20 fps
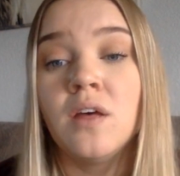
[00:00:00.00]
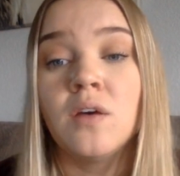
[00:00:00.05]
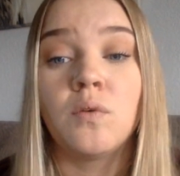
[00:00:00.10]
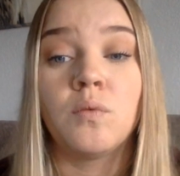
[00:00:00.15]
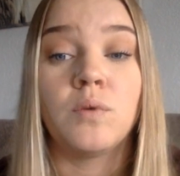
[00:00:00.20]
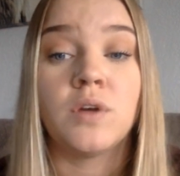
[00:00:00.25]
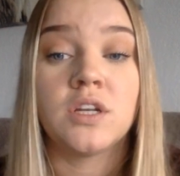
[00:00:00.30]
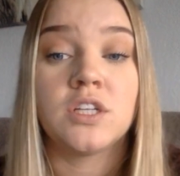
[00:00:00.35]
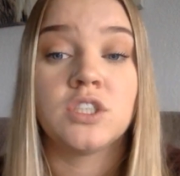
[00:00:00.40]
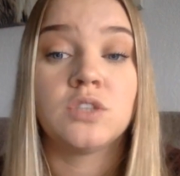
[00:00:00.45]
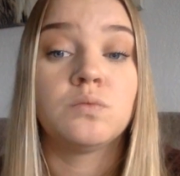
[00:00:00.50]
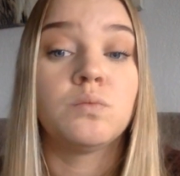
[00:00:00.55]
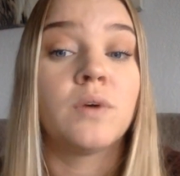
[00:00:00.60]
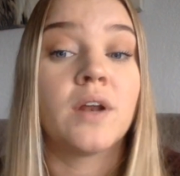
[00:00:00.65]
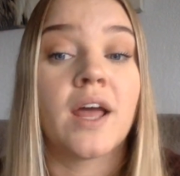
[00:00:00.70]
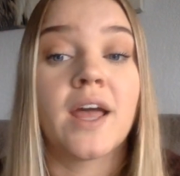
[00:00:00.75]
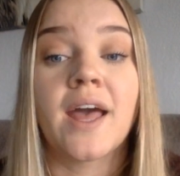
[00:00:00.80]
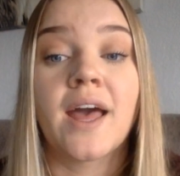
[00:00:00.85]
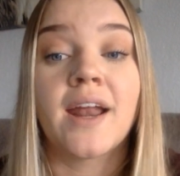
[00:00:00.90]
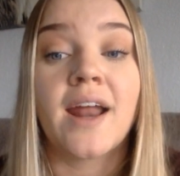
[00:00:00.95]
which when
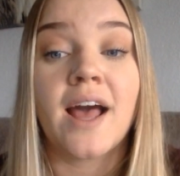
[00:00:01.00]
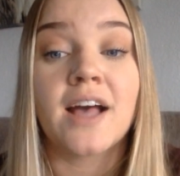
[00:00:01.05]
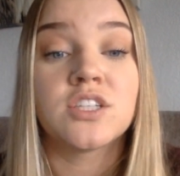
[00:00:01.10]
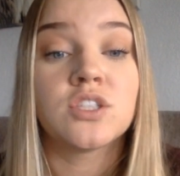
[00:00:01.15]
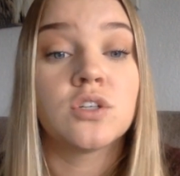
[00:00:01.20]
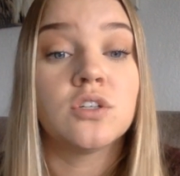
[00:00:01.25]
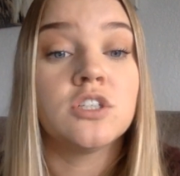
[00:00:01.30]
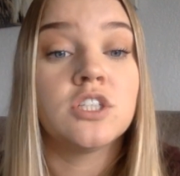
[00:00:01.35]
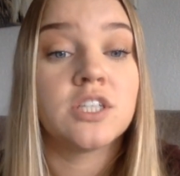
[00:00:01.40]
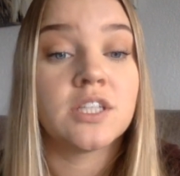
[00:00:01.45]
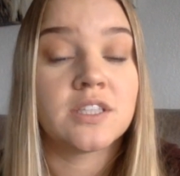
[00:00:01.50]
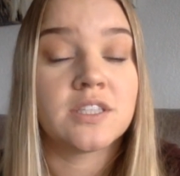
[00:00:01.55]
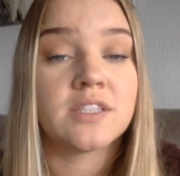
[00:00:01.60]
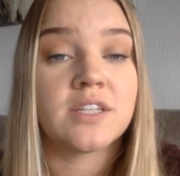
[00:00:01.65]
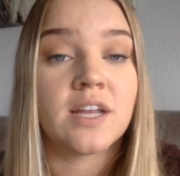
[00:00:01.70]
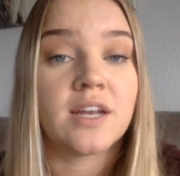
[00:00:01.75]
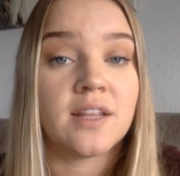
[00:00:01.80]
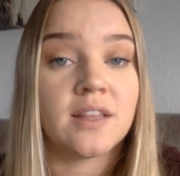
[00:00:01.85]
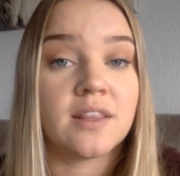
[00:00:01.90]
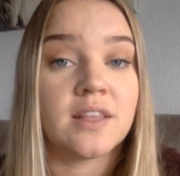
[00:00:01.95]
I had asked her, she had
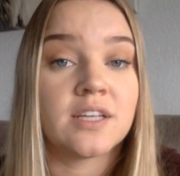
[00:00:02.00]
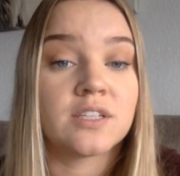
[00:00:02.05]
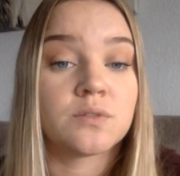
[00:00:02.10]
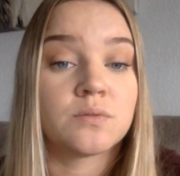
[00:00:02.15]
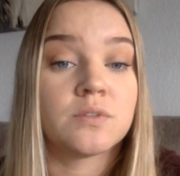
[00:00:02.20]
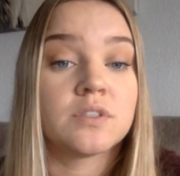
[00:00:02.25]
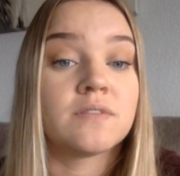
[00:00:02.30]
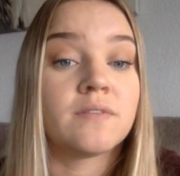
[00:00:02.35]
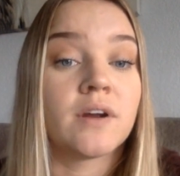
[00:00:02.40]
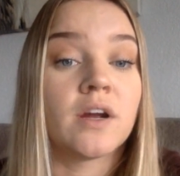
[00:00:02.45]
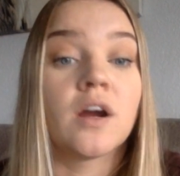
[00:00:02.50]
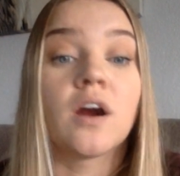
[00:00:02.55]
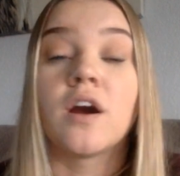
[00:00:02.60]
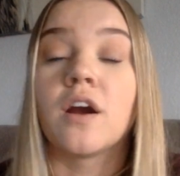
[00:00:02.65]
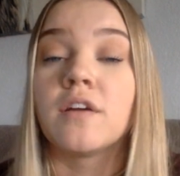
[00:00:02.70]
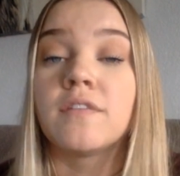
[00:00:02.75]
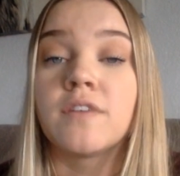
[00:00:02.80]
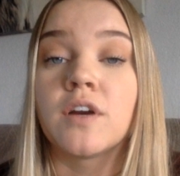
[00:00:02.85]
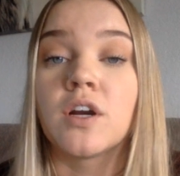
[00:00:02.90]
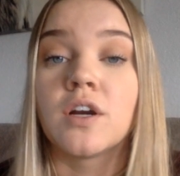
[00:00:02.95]
stated this was very
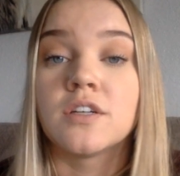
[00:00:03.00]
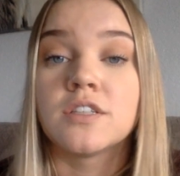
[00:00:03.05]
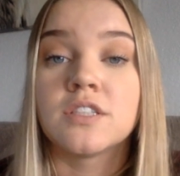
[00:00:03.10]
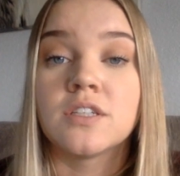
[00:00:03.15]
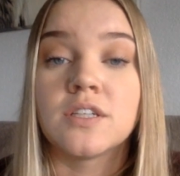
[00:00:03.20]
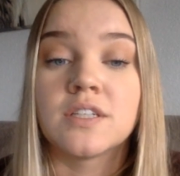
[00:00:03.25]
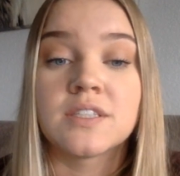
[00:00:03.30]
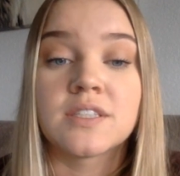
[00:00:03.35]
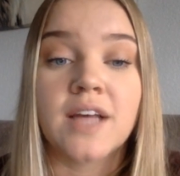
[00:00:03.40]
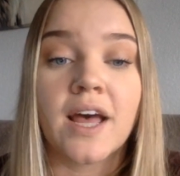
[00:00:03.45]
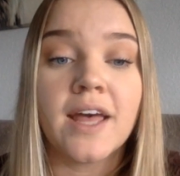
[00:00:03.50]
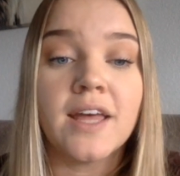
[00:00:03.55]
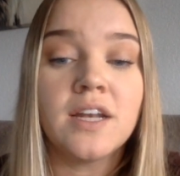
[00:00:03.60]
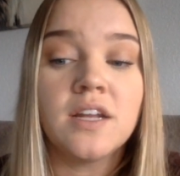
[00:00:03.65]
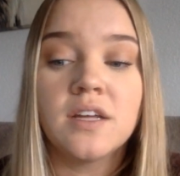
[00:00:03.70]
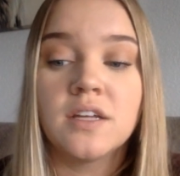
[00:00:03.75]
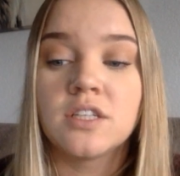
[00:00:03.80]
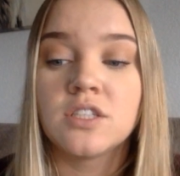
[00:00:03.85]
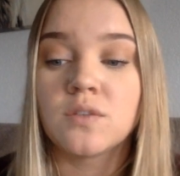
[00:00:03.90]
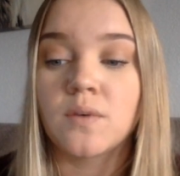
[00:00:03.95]
hard for her to decide.
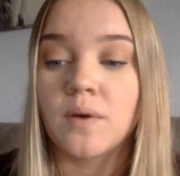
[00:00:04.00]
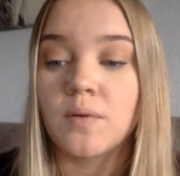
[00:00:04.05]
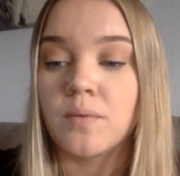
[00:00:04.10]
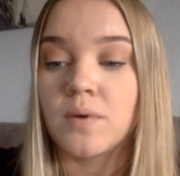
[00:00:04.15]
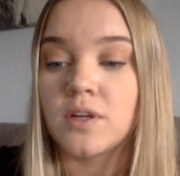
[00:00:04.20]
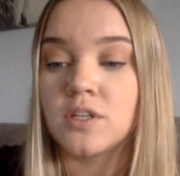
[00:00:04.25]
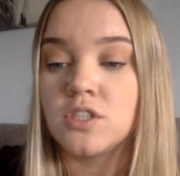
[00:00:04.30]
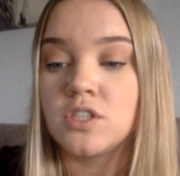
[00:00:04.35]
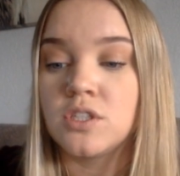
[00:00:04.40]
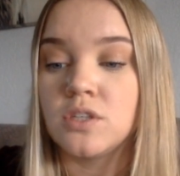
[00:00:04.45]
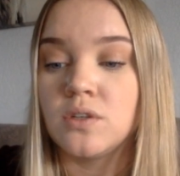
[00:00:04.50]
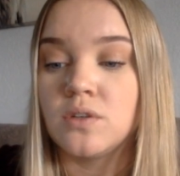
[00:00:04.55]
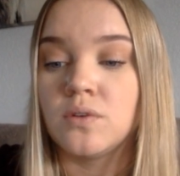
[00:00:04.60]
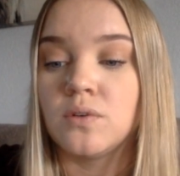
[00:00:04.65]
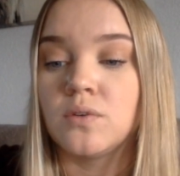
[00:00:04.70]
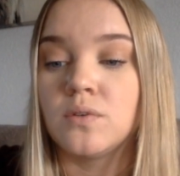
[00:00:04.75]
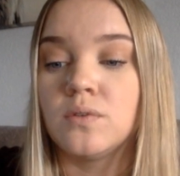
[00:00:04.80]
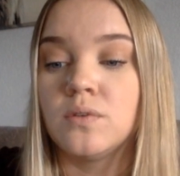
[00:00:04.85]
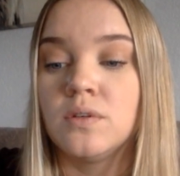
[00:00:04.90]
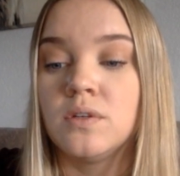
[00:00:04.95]
So I want
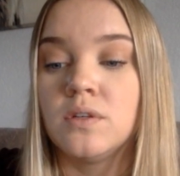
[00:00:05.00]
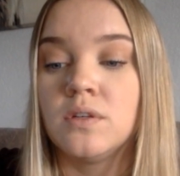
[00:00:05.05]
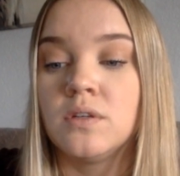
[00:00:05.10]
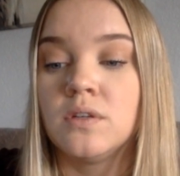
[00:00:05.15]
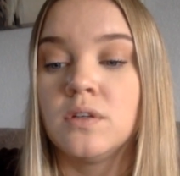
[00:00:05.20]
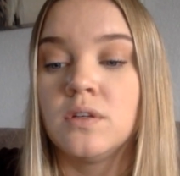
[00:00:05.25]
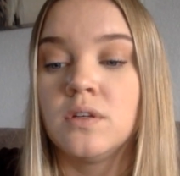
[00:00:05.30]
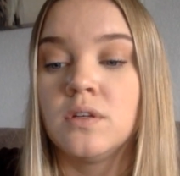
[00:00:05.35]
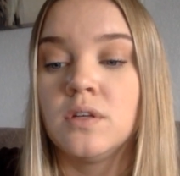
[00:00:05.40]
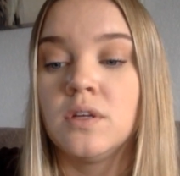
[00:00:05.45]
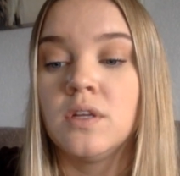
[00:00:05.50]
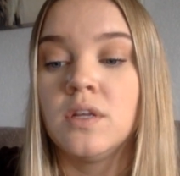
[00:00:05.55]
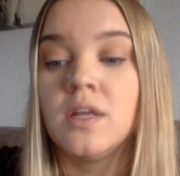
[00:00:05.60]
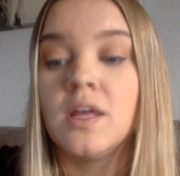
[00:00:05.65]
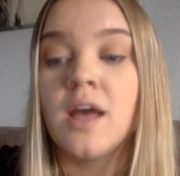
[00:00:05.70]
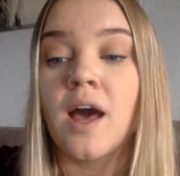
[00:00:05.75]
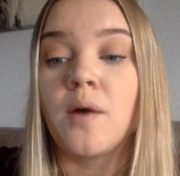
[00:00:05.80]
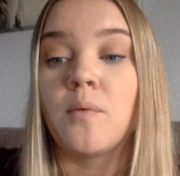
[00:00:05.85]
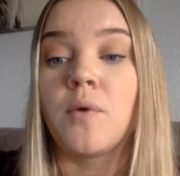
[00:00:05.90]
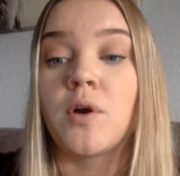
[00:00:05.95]
to
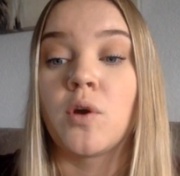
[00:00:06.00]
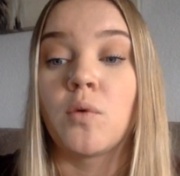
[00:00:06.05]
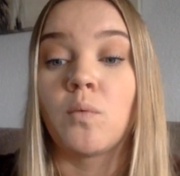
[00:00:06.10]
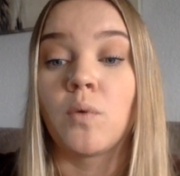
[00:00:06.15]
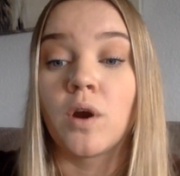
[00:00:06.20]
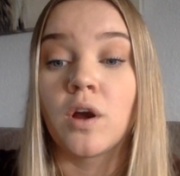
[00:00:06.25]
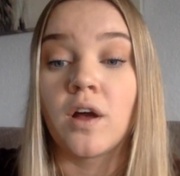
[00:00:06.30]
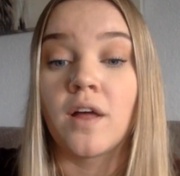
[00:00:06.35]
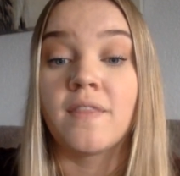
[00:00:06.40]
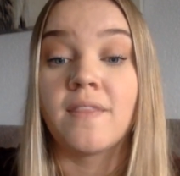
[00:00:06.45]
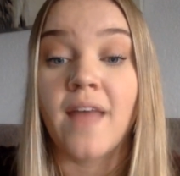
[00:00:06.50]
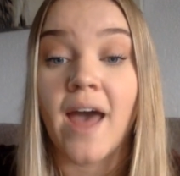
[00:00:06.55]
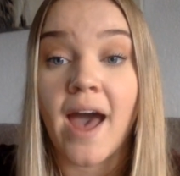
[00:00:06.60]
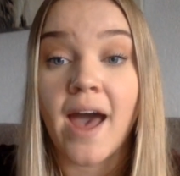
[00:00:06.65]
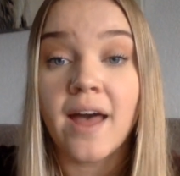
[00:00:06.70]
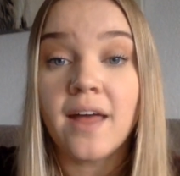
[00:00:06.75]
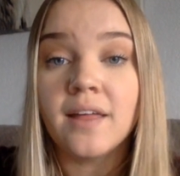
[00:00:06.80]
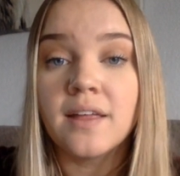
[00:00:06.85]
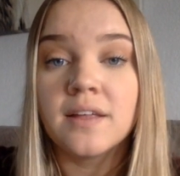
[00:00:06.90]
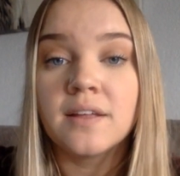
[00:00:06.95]
work on that.